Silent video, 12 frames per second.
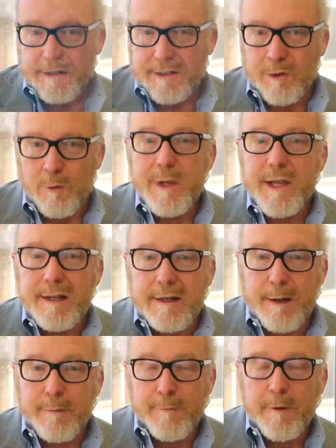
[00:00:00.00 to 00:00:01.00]
So we
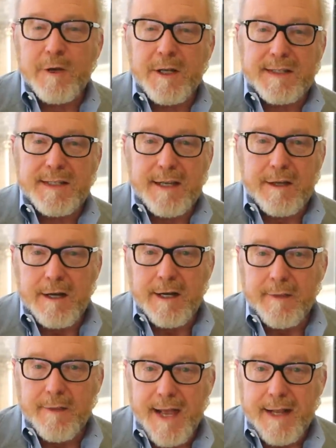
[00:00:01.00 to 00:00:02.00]
ended up focusing
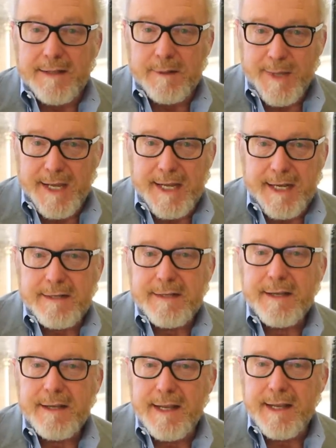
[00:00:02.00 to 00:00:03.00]
on that debate
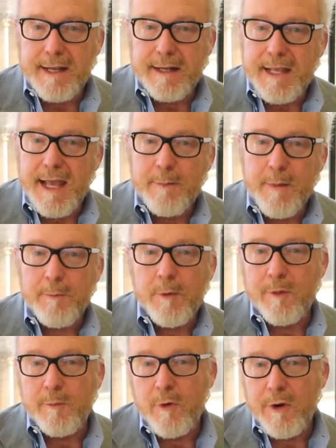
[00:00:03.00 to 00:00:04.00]
and came up
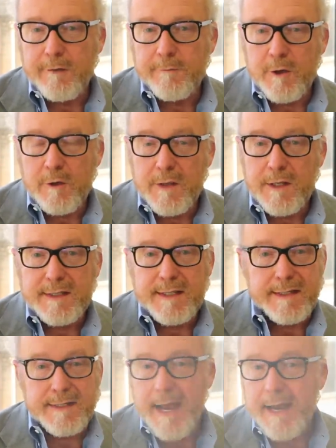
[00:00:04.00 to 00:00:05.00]
with a point of view that says